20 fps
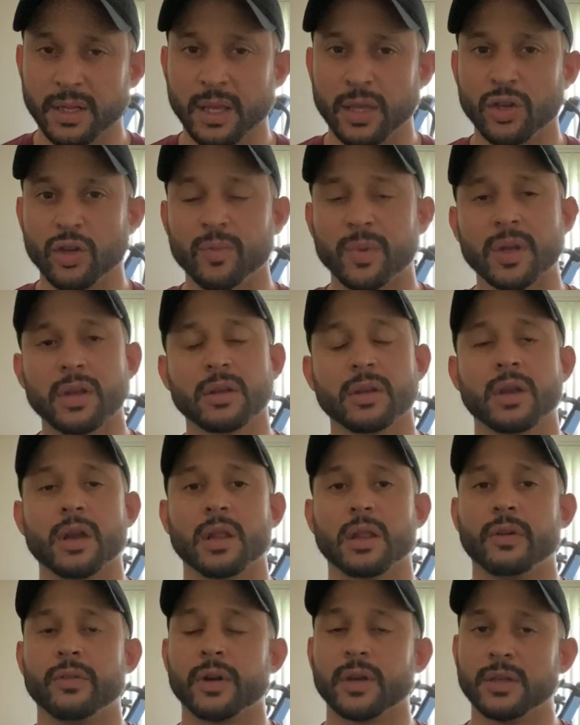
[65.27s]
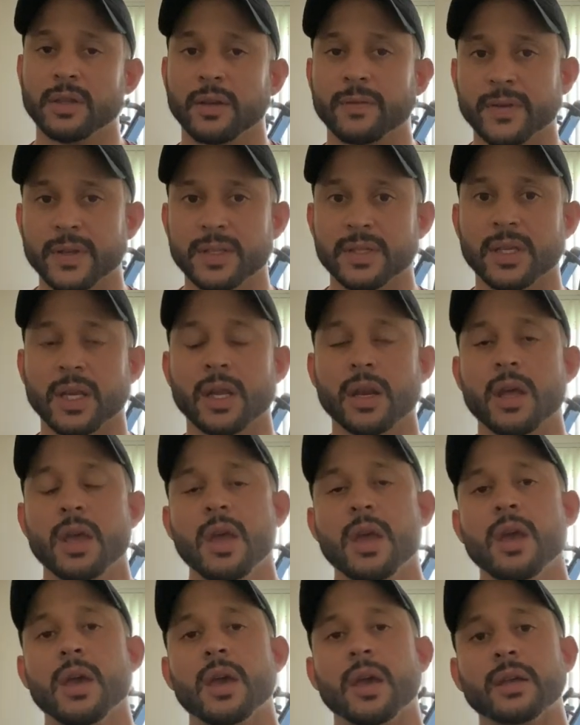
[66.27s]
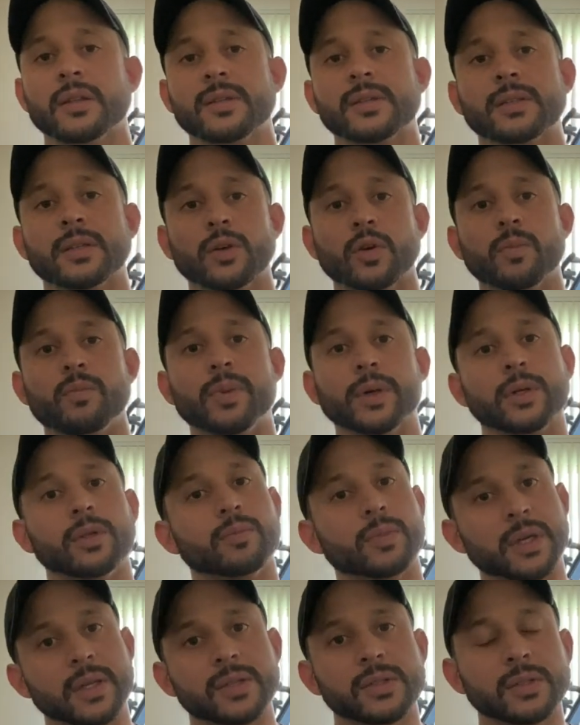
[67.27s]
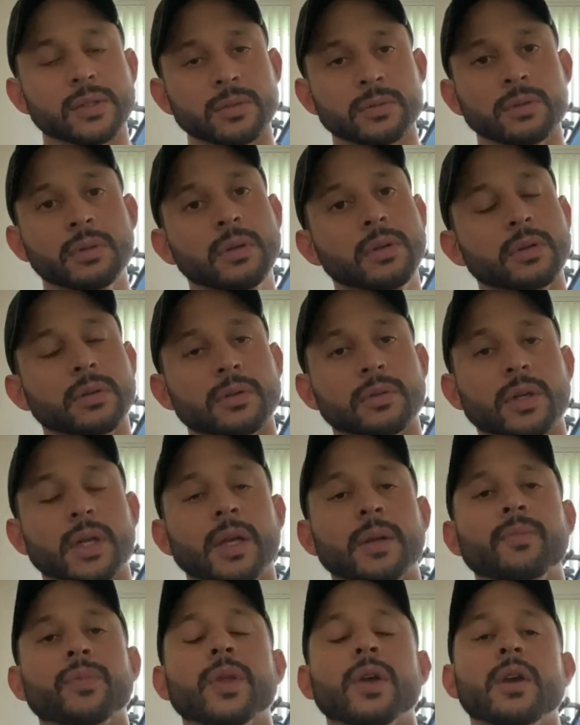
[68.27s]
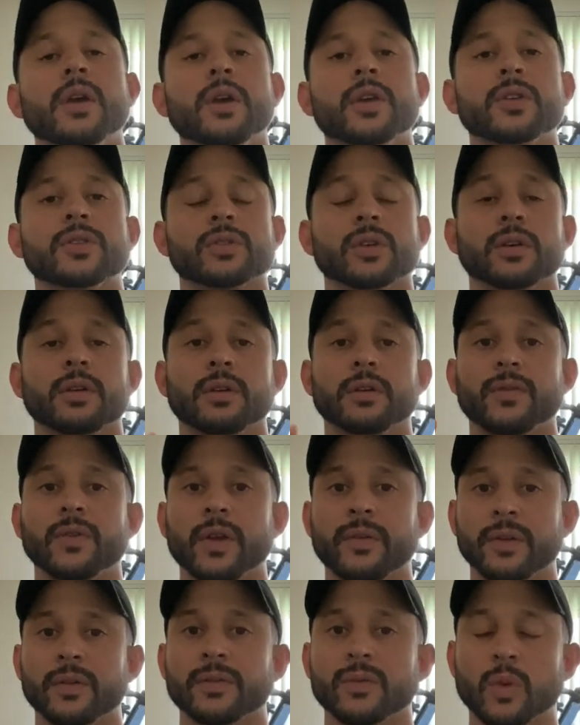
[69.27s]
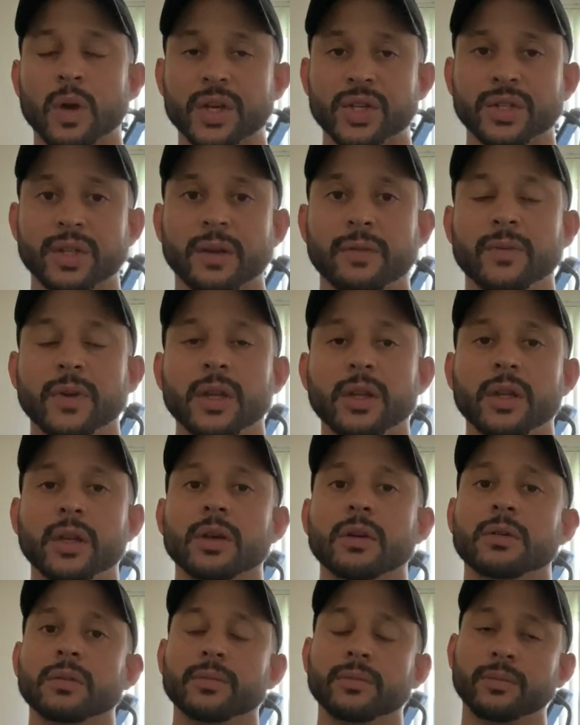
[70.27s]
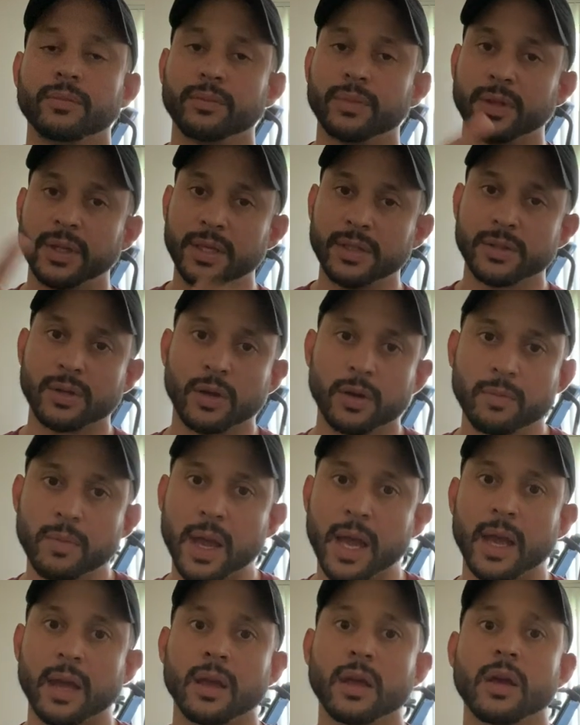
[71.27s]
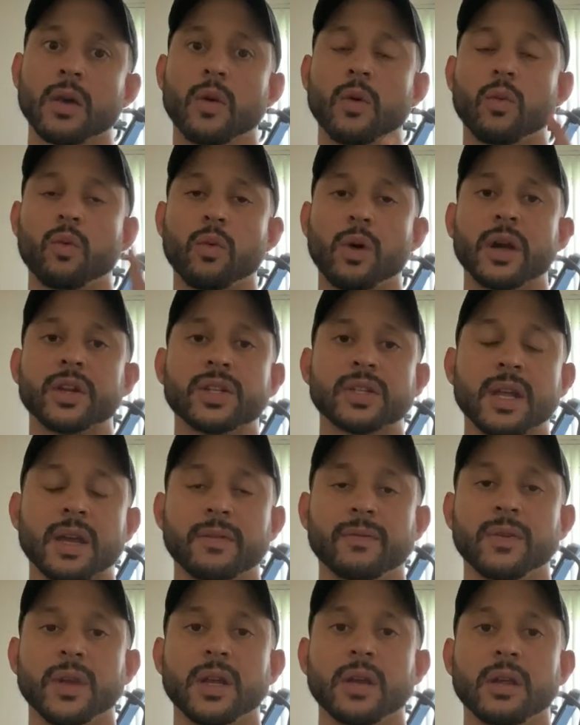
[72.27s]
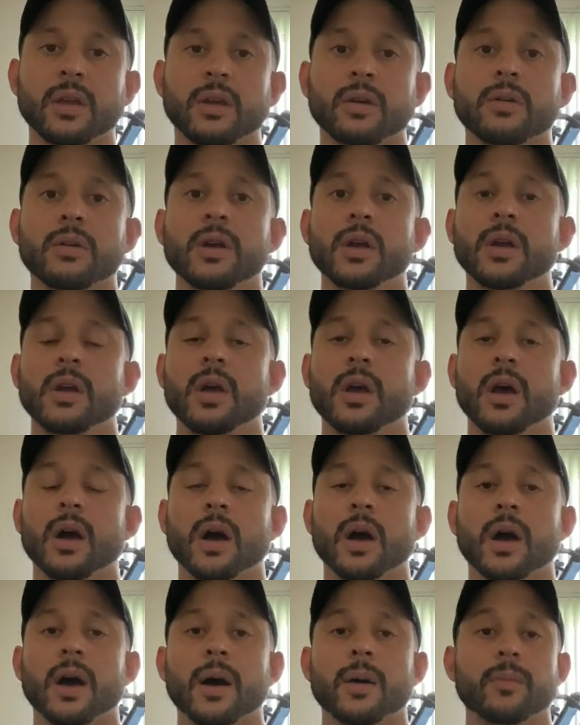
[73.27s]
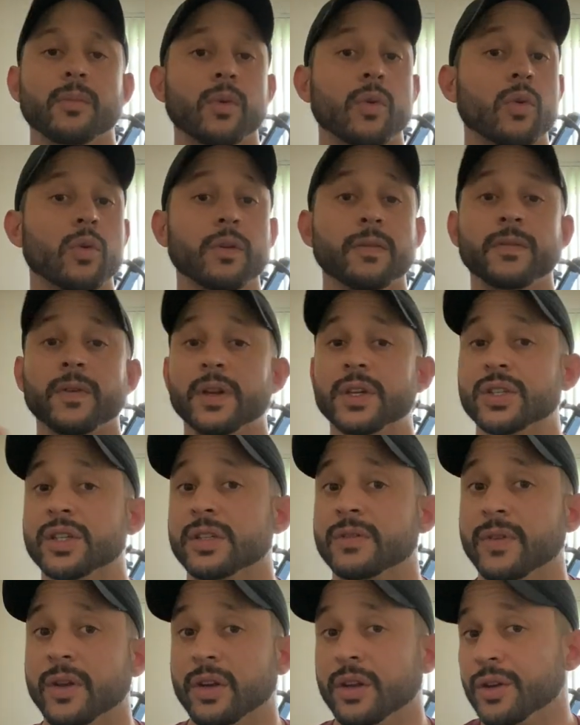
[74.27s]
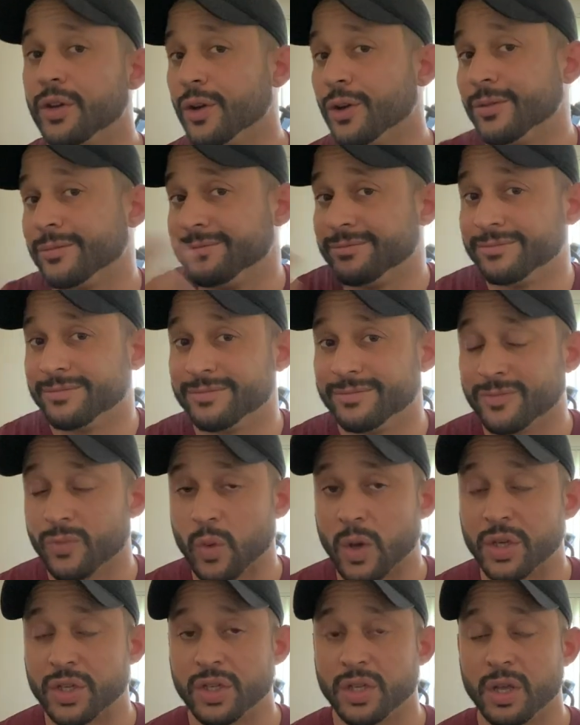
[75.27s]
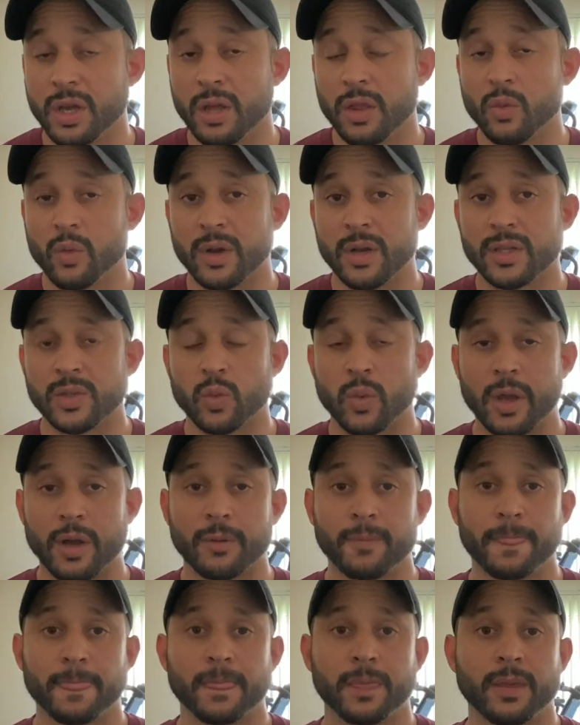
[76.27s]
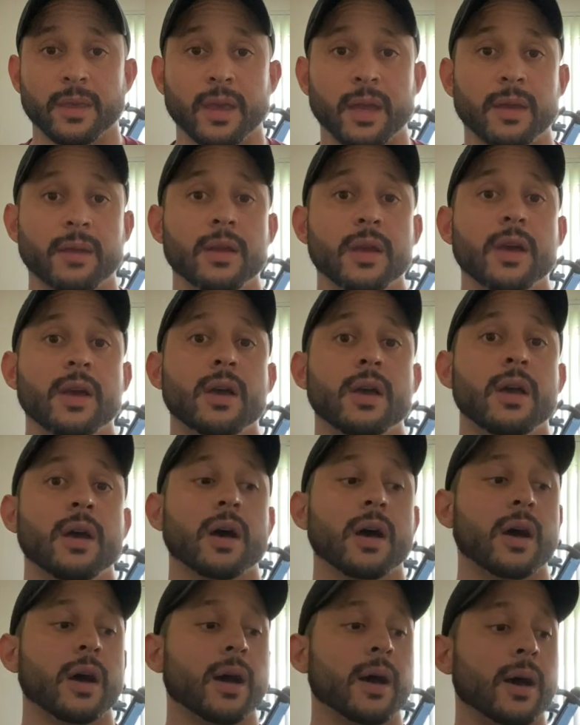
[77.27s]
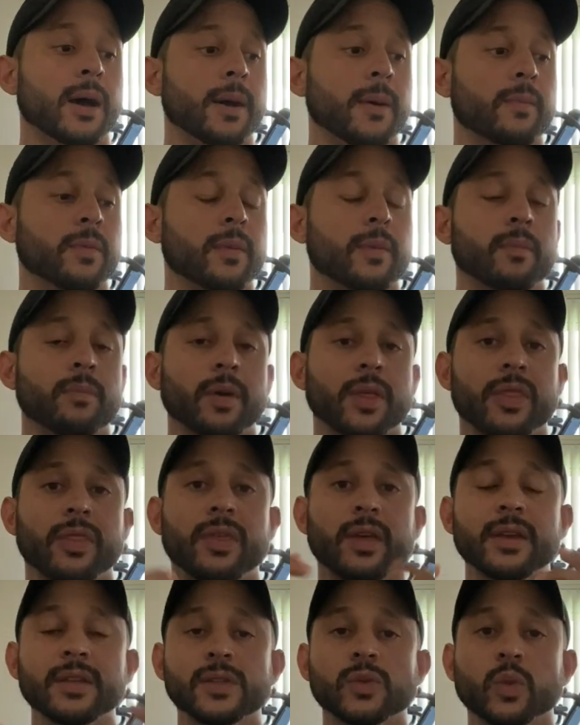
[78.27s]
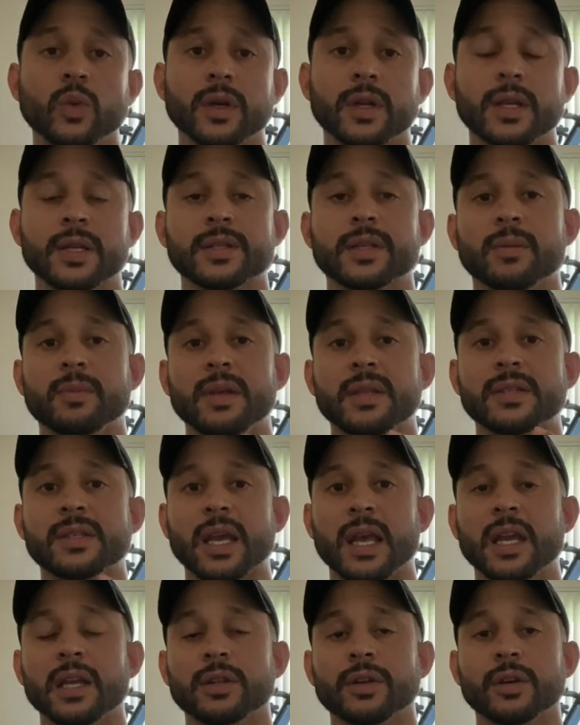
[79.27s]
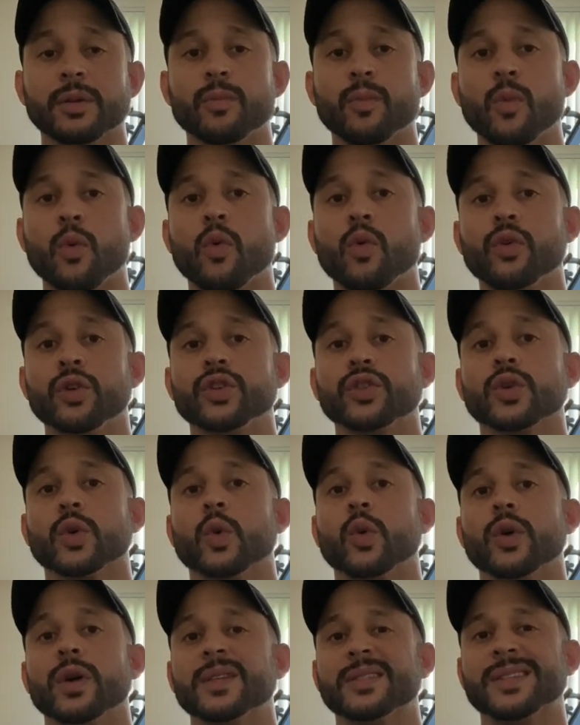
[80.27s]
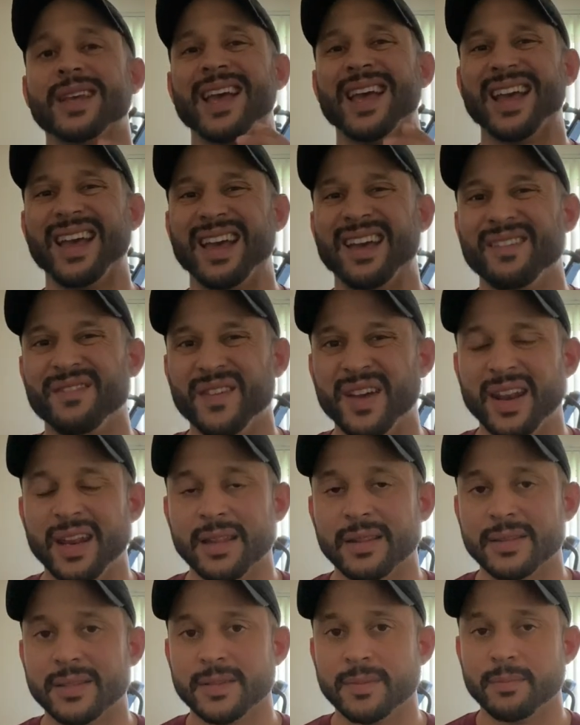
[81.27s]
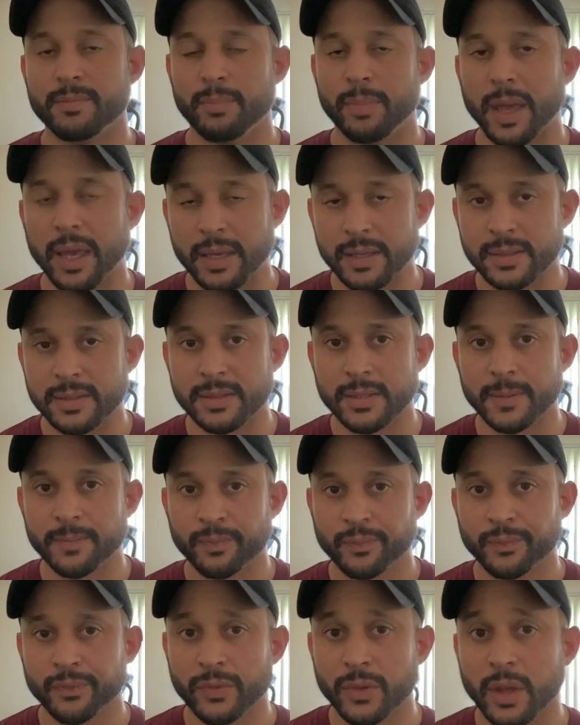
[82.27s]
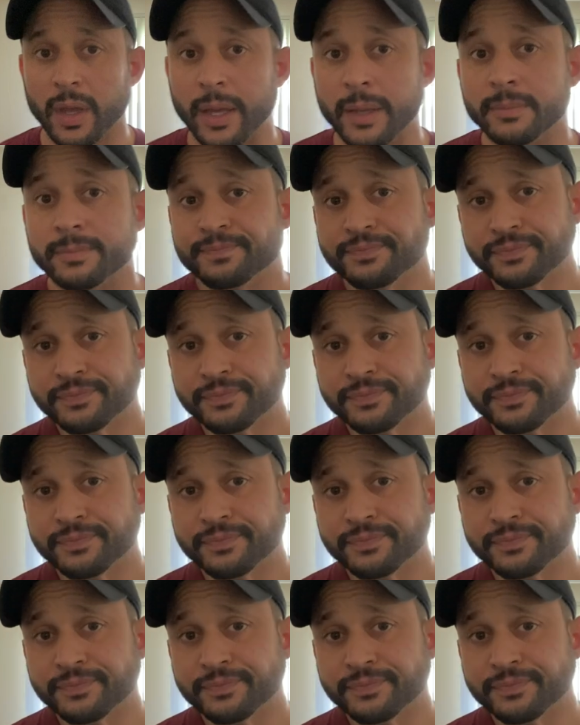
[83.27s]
Can you be in a caloric deficit and still build muscle, right? So if you haven't watched that video, please go back, watch that video, or finish this video and go watch the other one as well, okay? But this one is gonna be tailored more towards evidence-based, okay?